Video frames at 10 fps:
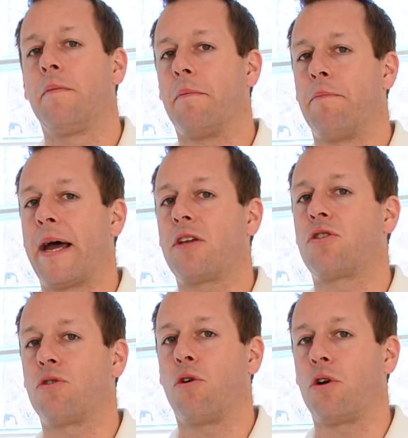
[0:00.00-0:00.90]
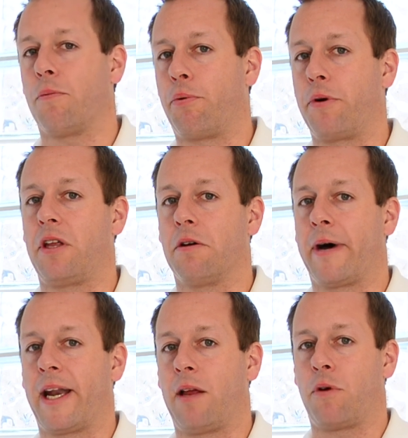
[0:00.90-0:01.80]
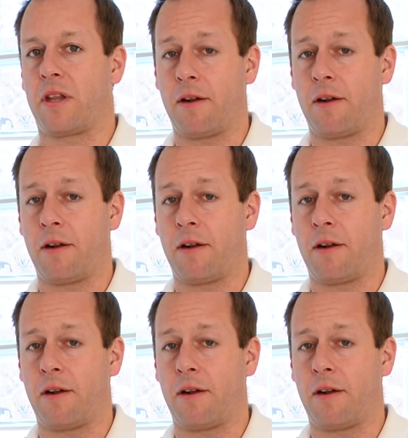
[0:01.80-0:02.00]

but make sure you're putting your money with an